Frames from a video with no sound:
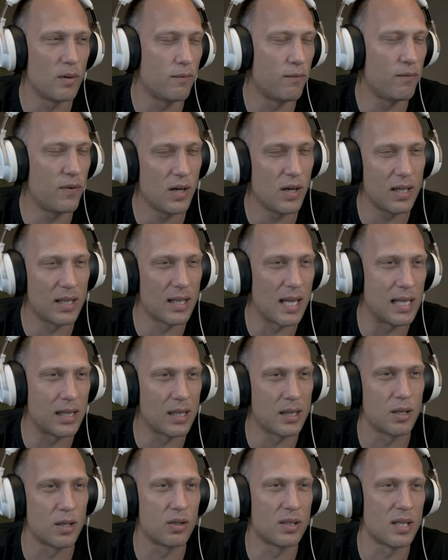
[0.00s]
Very glad
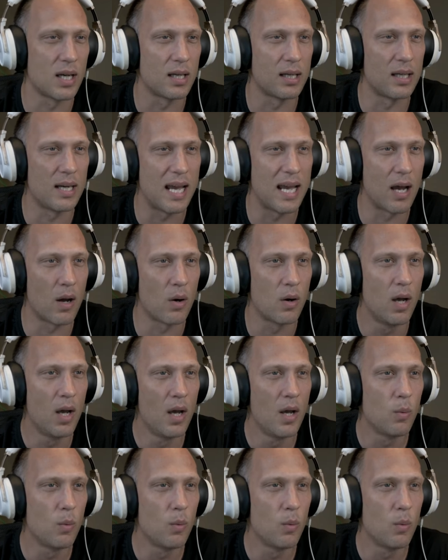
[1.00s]
that they're done now.